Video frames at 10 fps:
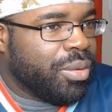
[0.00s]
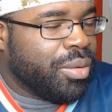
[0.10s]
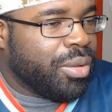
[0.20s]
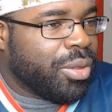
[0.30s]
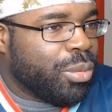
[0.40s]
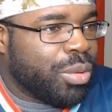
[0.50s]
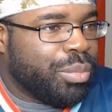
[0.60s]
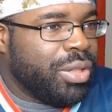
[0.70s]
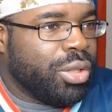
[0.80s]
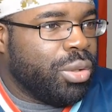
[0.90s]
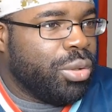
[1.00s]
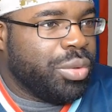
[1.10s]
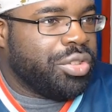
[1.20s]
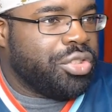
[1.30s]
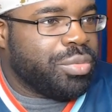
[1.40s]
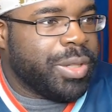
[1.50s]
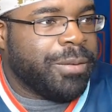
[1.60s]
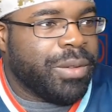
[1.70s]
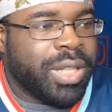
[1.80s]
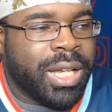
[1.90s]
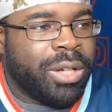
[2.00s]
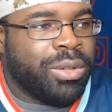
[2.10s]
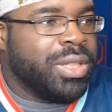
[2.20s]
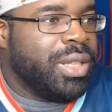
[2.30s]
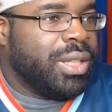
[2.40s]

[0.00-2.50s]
there will be no losing streak for now,